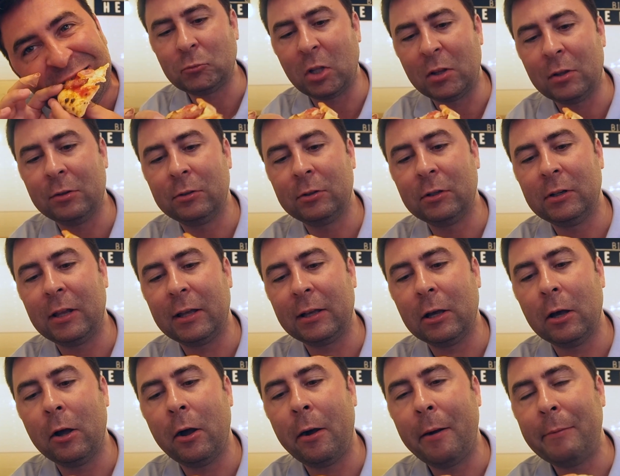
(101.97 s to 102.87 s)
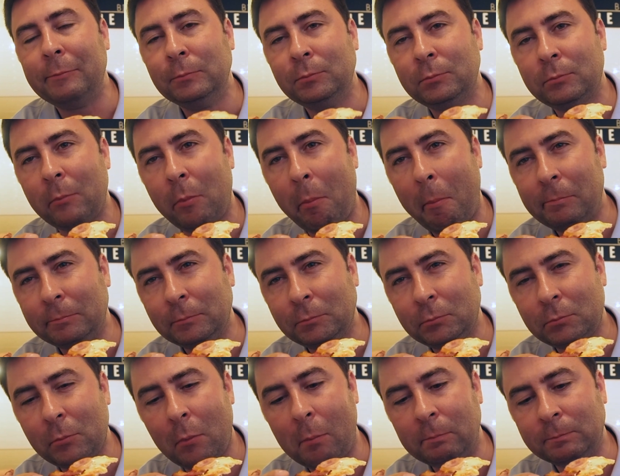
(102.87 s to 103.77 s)
and there's like a
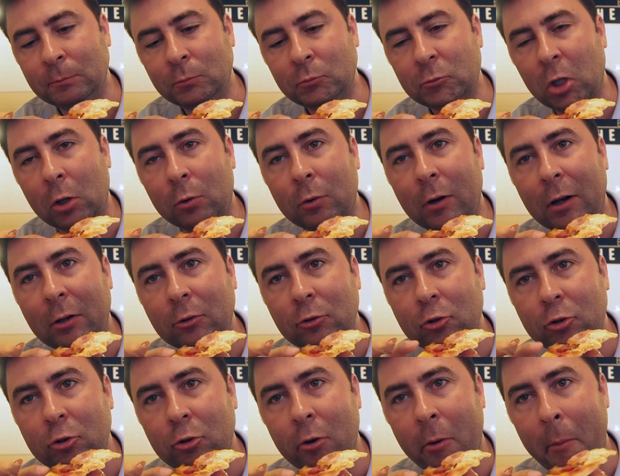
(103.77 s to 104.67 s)
crunch.